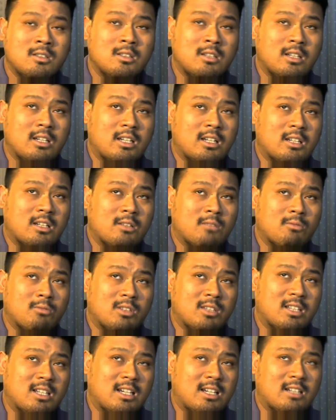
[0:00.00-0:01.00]
and with
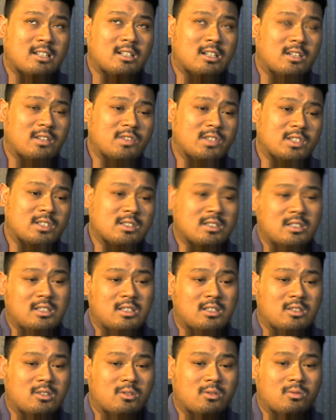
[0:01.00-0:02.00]
that, obviously,
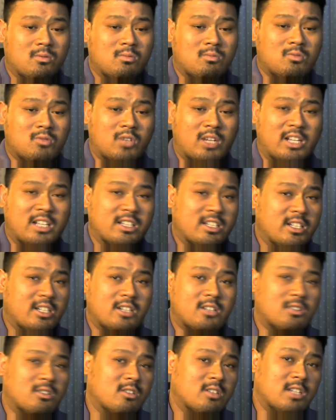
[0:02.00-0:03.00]
you know, trial and
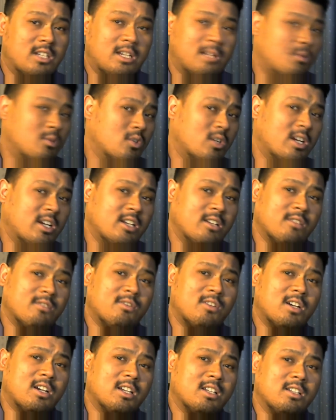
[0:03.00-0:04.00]
error, they kept trying to
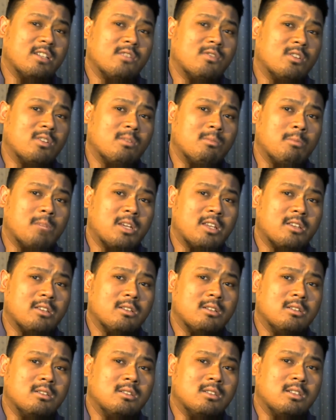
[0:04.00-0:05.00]
find different
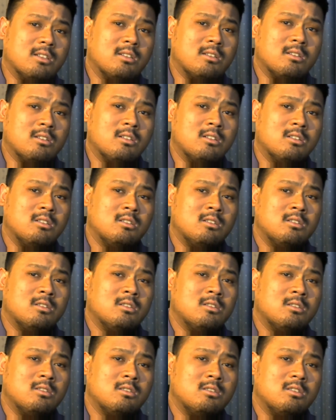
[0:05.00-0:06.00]
methods and
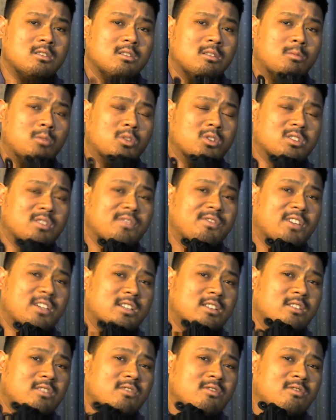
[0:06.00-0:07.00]
the most
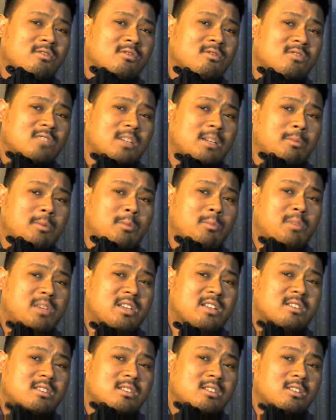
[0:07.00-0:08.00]
effective type of
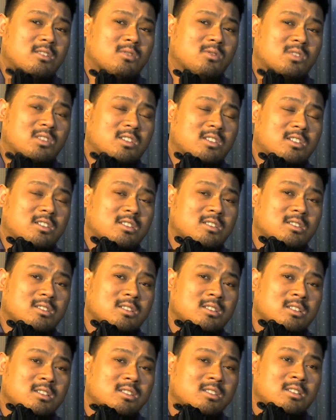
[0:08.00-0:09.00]
beads to use in this.
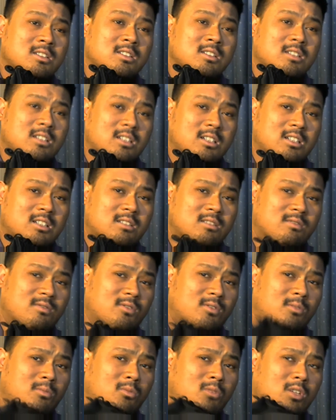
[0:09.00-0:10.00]
And
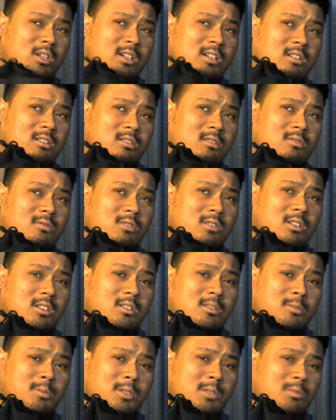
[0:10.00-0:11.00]
from what I heard with
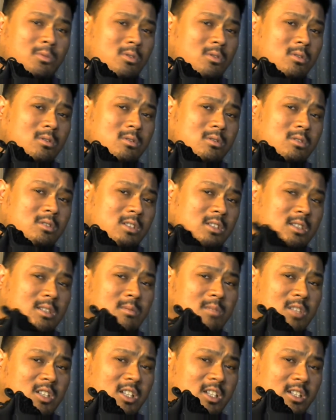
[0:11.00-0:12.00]
other people, they seem
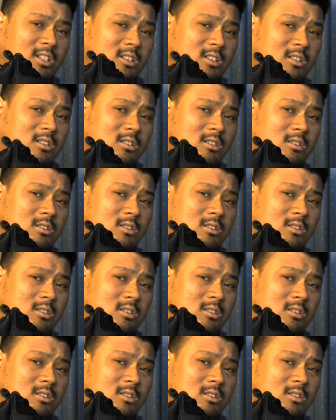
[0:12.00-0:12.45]
to like it.